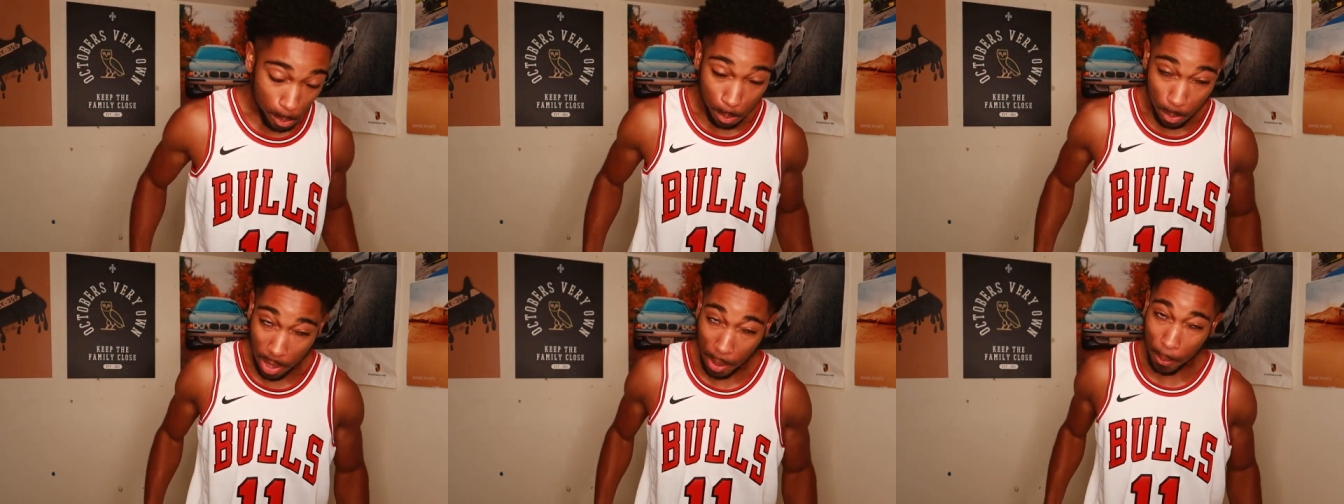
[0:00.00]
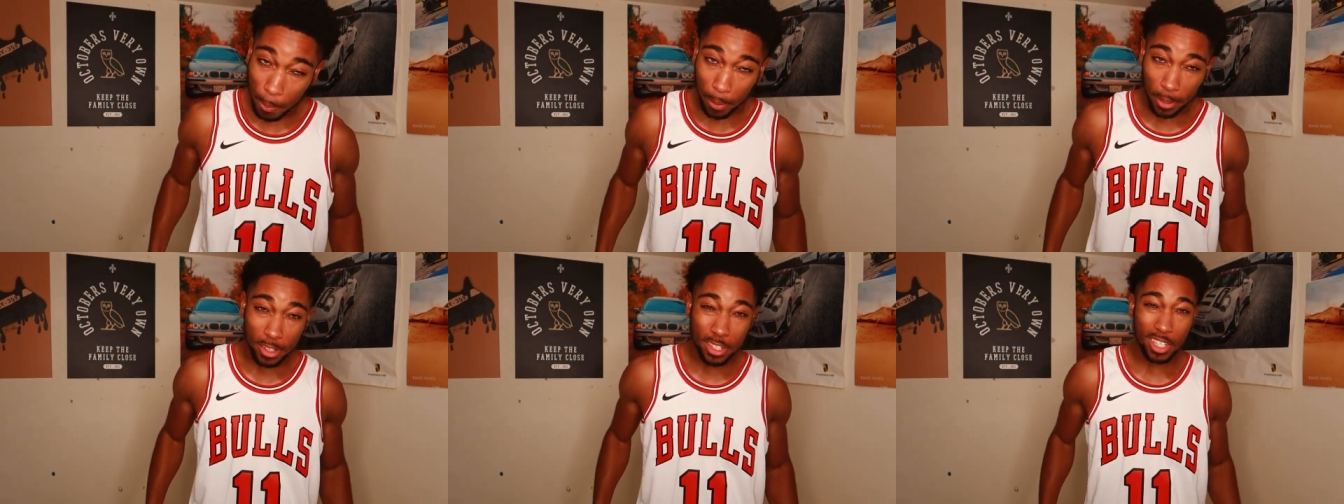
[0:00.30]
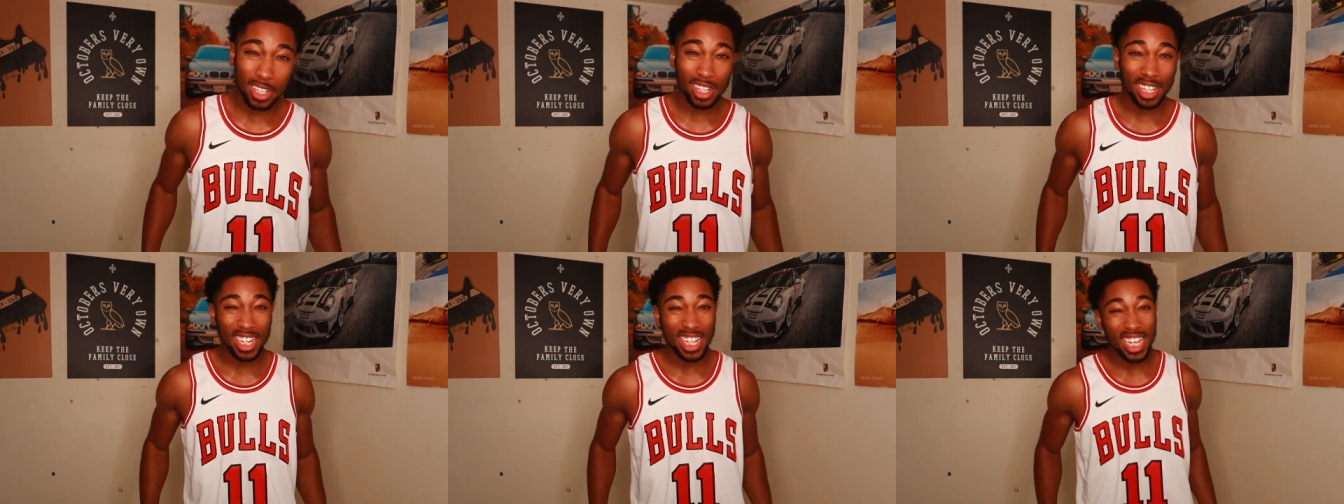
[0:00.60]
Me
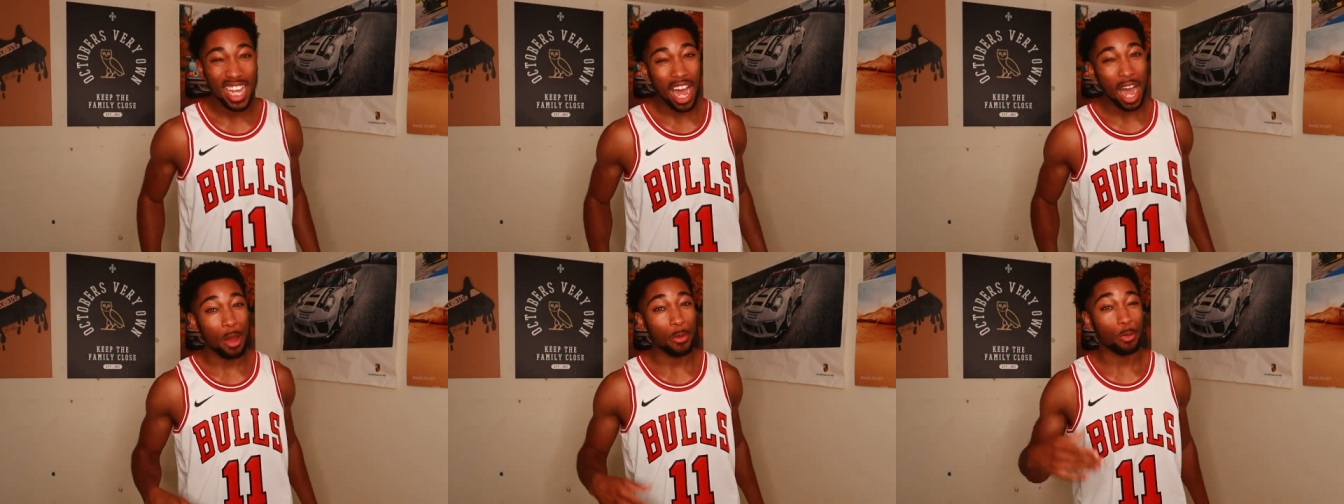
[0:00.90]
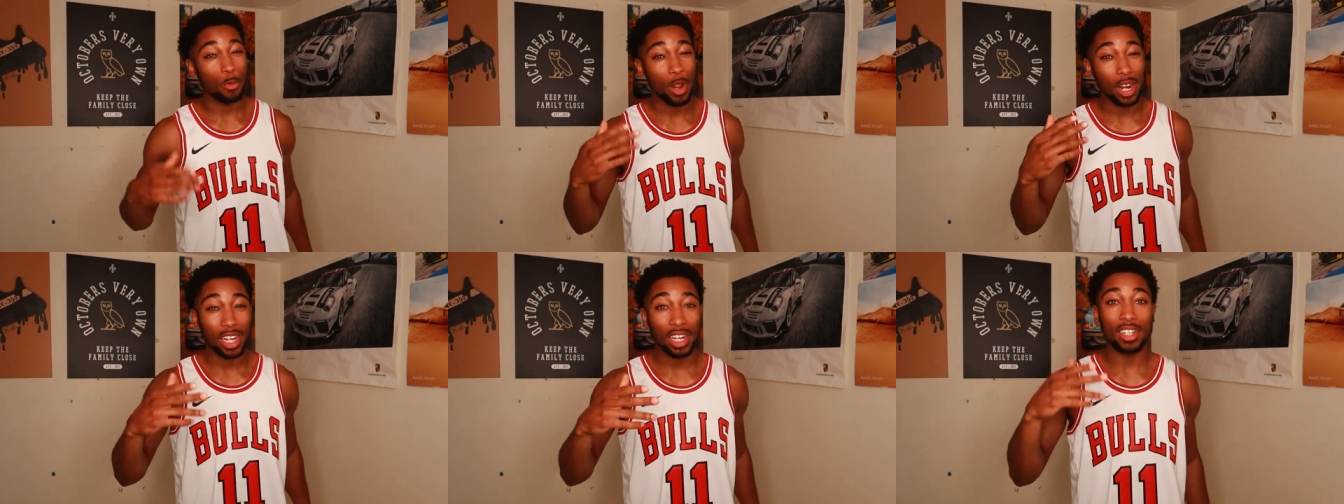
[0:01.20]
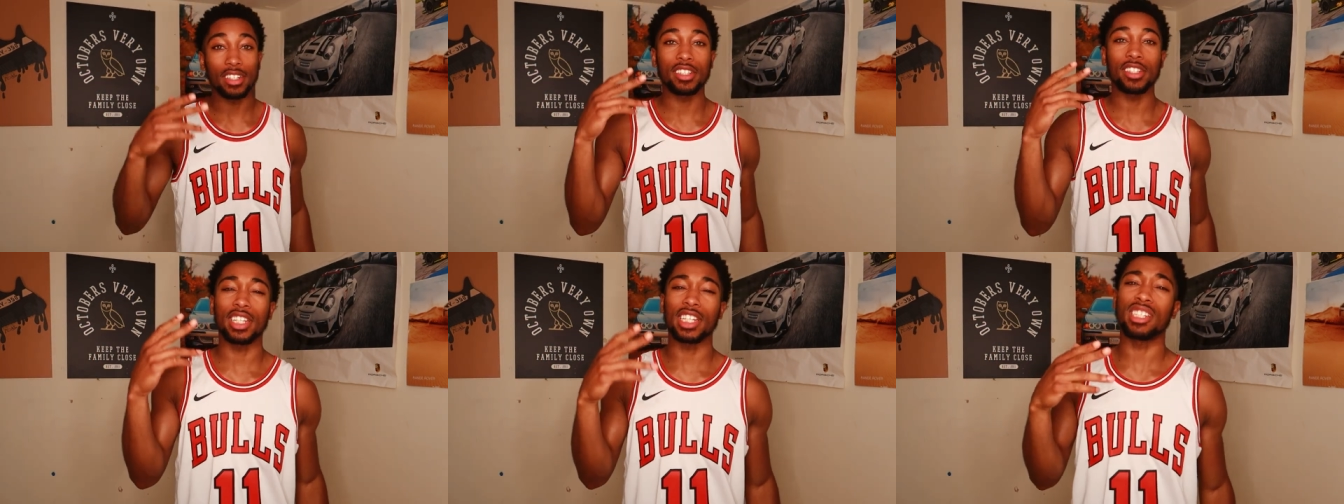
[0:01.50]
personally, I'm right
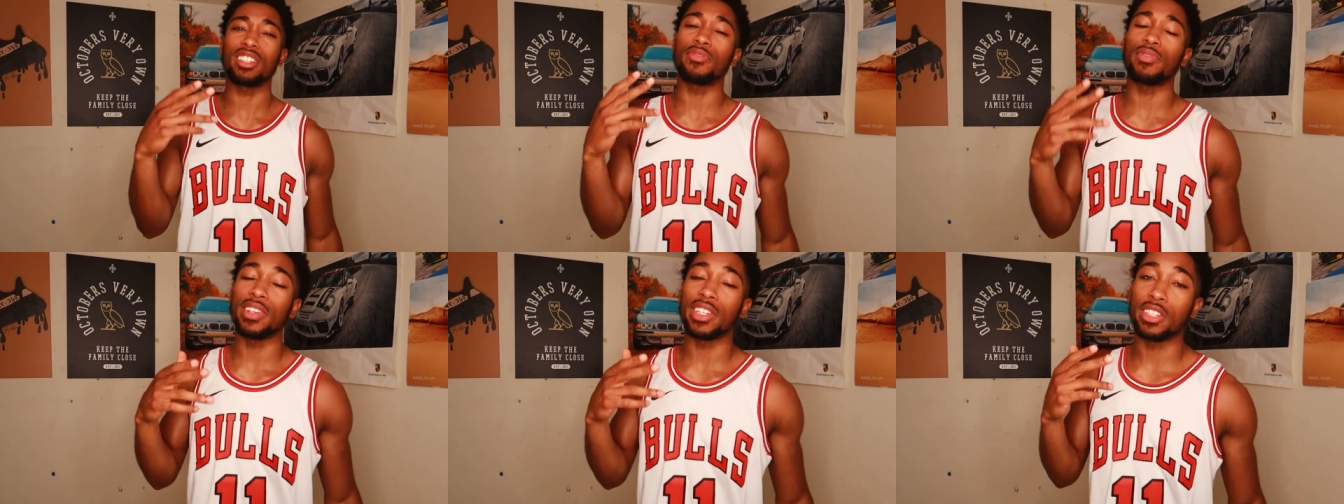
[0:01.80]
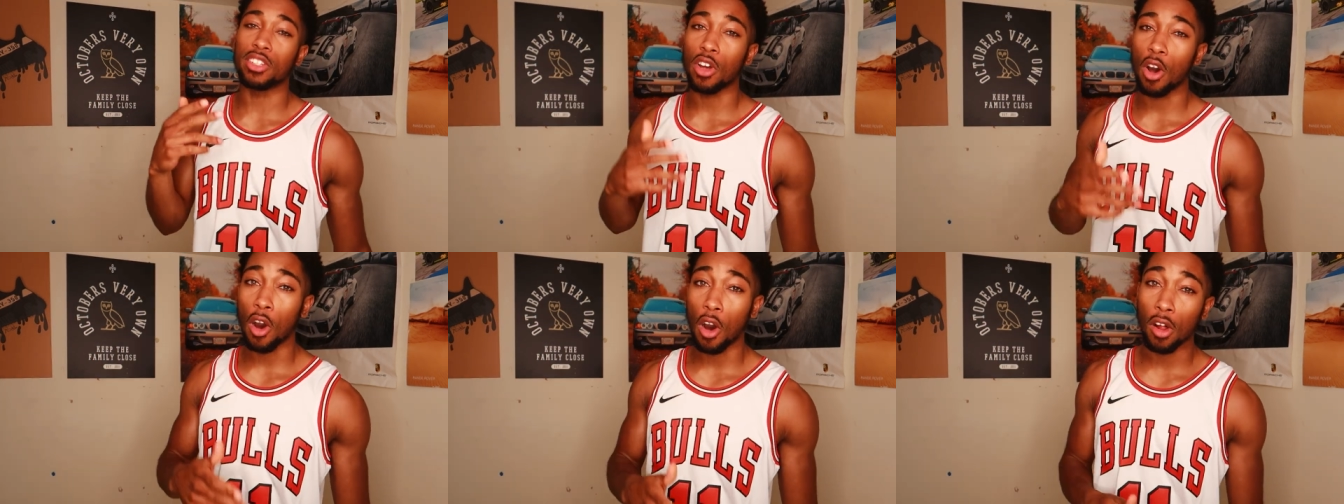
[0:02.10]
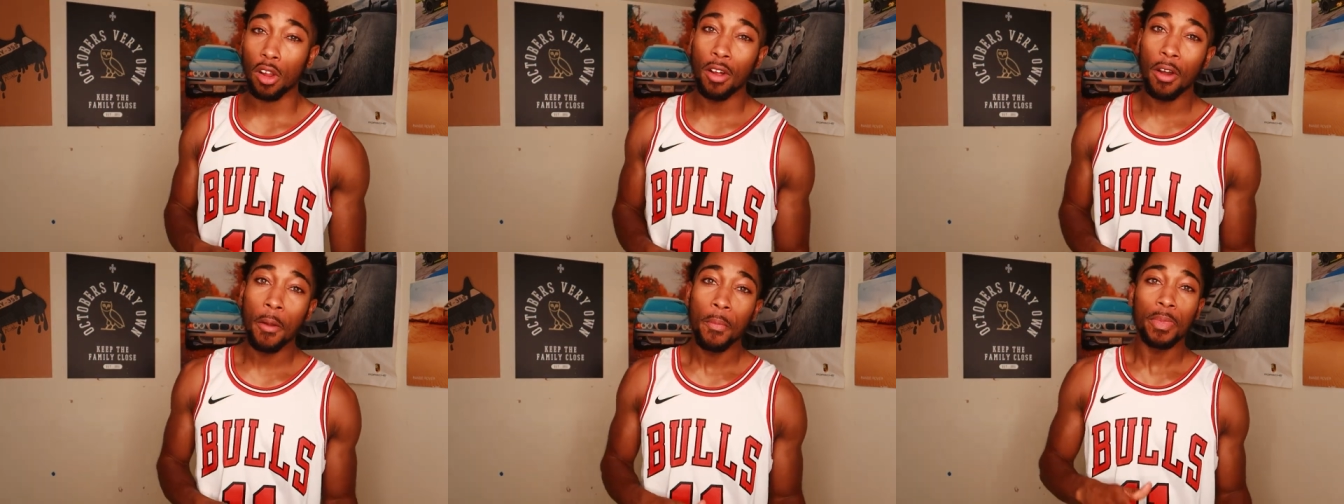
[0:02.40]
on six feet
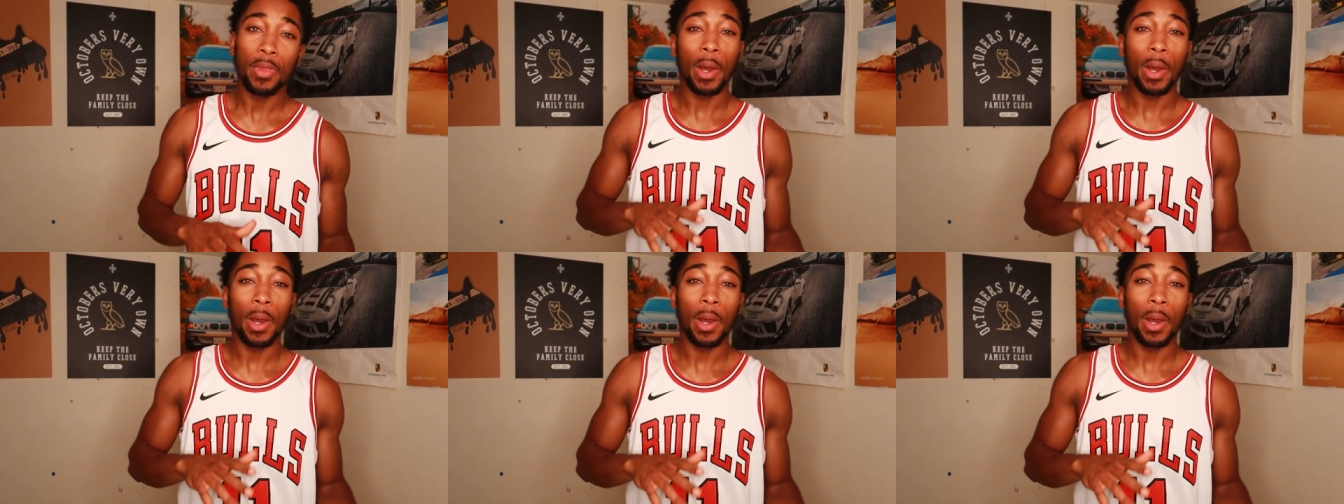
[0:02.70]
tall,